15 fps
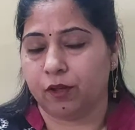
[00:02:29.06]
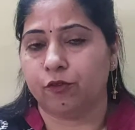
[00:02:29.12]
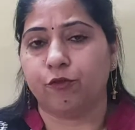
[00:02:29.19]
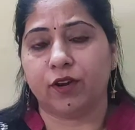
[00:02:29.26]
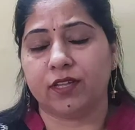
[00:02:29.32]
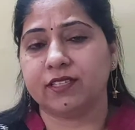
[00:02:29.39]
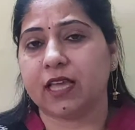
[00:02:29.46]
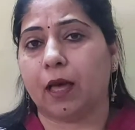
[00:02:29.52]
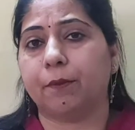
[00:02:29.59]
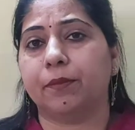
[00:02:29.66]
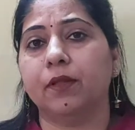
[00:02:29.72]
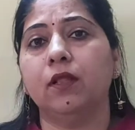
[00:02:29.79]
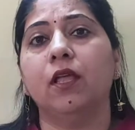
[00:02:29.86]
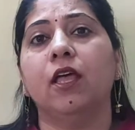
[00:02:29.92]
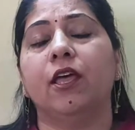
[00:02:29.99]
For example,
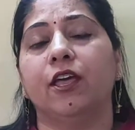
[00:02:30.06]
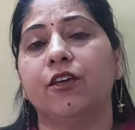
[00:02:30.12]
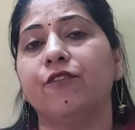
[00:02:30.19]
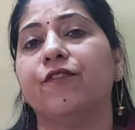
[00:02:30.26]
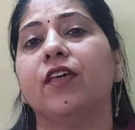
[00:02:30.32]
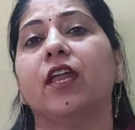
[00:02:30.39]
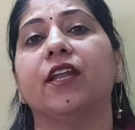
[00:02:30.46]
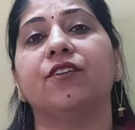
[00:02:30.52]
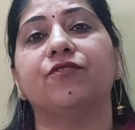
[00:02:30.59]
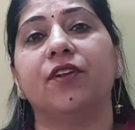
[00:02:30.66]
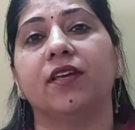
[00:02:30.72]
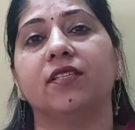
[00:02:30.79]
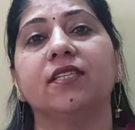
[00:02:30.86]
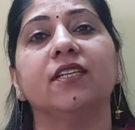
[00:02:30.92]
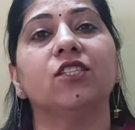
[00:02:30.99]
if we are
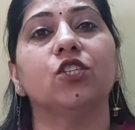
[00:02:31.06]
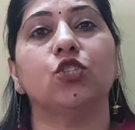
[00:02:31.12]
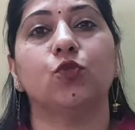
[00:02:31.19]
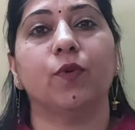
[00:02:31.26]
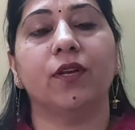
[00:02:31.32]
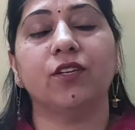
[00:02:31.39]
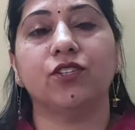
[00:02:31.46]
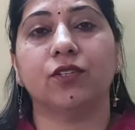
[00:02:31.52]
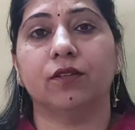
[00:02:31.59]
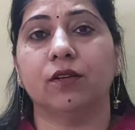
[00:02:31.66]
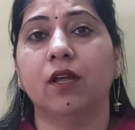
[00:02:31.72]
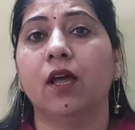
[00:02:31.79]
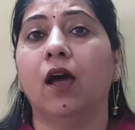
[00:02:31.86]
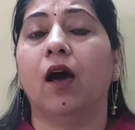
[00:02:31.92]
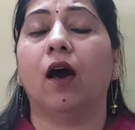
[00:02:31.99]
addressing a situation,
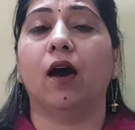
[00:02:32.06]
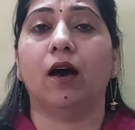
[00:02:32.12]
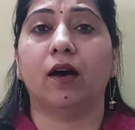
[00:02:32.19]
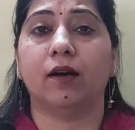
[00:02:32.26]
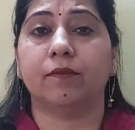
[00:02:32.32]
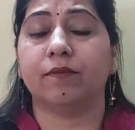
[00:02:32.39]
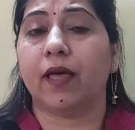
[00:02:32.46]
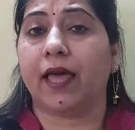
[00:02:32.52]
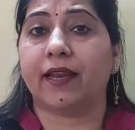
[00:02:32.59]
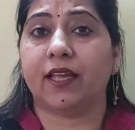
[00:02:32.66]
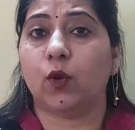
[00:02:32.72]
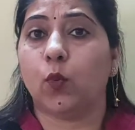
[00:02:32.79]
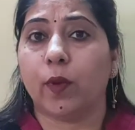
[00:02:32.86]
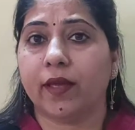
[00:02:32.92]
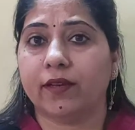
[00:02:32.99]
an
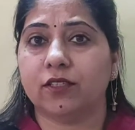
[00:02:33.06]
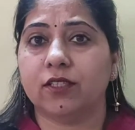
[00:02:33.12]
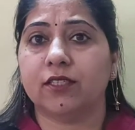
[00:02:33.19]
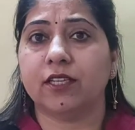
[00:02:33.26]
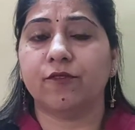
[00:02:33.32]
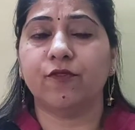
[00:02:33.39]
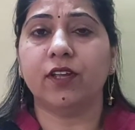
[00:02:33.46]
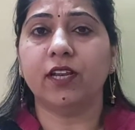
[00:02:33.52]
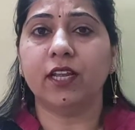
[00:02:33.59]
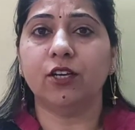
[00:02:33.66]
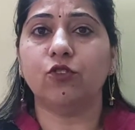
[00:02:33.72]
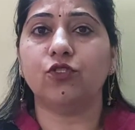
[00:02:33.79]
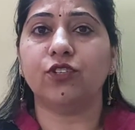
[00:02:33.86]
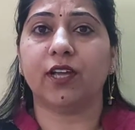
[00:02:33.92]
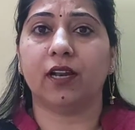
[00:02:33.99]
event, then we need
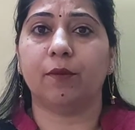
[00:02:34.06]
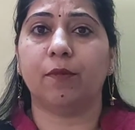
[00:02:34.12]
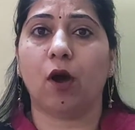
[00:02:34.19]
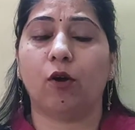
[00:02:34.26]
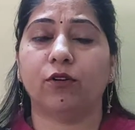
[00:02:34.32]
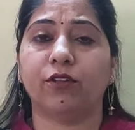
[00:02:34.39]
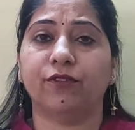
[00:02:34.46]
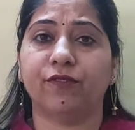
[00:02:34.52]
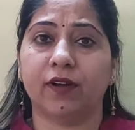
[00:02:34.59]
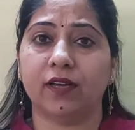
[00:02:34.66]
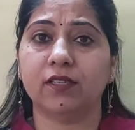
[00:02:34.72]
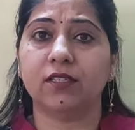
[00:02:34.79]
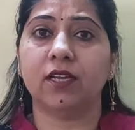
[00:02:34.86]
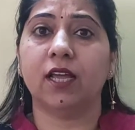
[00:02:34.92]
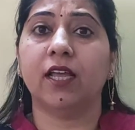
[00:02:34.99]
to tell about
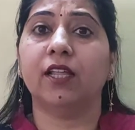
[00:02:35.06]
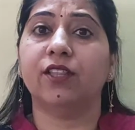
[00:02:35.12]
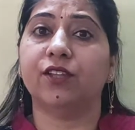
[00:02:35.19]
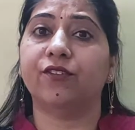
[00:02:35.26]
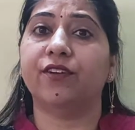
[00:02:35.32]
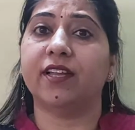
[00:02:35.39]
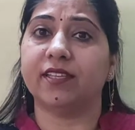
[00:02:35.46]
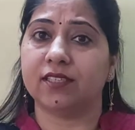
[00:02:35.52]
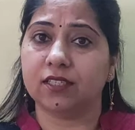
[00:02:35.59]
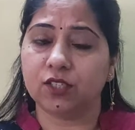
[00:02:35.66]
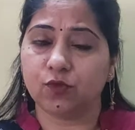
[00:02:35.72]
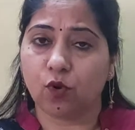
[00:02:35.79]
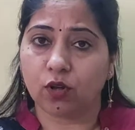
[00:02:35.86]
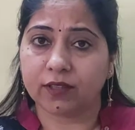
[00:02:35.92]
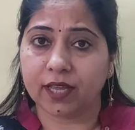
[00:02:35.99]
the reasons
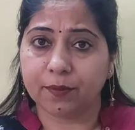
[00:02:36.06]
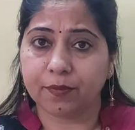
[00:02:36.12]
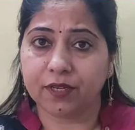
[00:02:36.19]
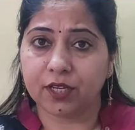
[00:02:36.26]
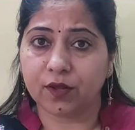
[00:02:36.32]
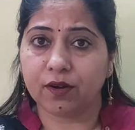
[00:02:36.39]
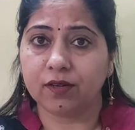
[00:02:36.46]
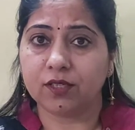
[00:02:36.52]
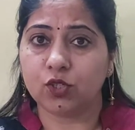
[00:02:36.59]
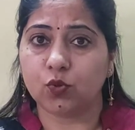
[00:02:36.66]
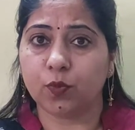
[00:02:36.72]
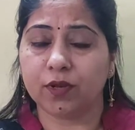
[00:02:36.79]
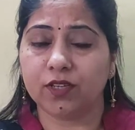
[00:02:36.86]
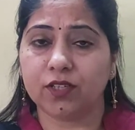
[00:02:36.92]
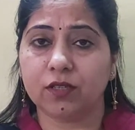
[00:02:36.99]
for that particular
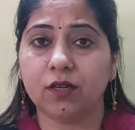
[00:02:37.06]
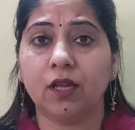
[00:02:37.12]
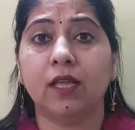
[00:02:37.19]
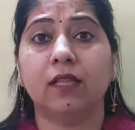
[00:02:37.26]
situation,